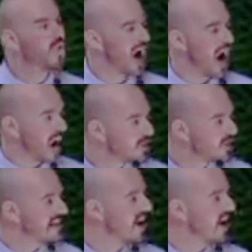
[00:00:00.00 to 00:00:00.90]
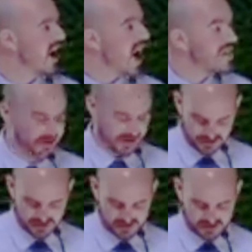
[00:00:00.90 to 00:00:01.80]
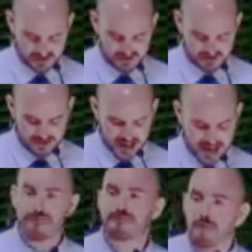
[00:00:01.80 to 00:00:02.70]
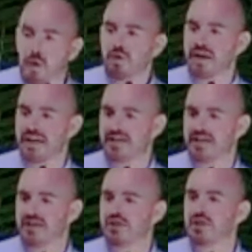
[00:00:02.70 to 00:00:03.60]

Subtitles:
utterly other and foreign to